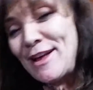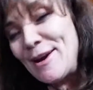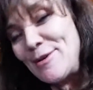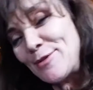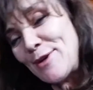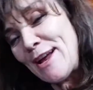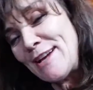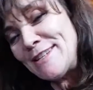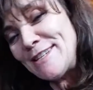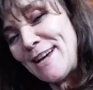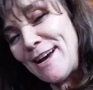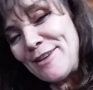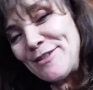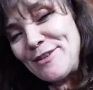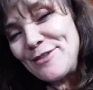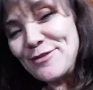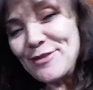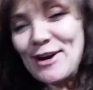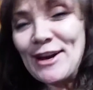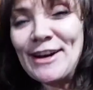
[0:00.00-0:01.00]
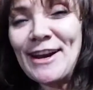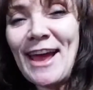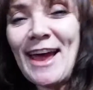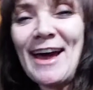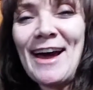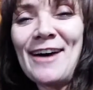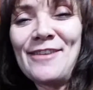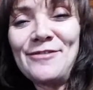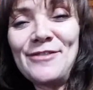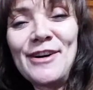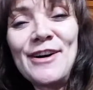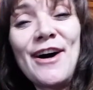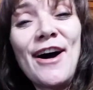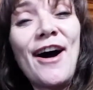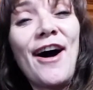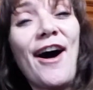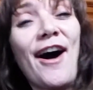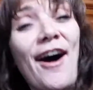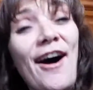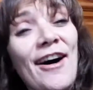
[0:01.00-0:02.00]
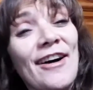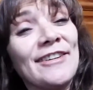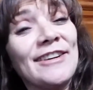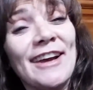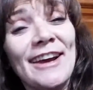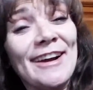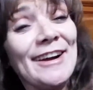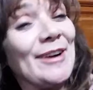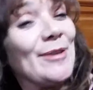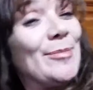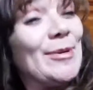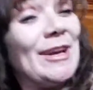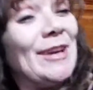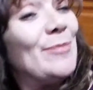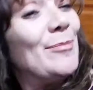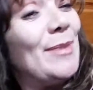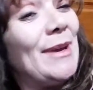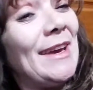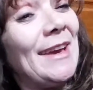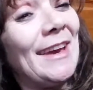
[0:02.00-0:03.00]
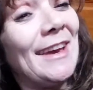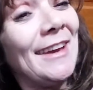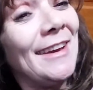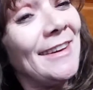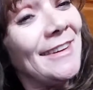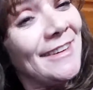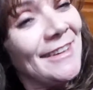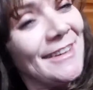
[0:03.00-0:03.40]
I rent out the front half on Airbnb.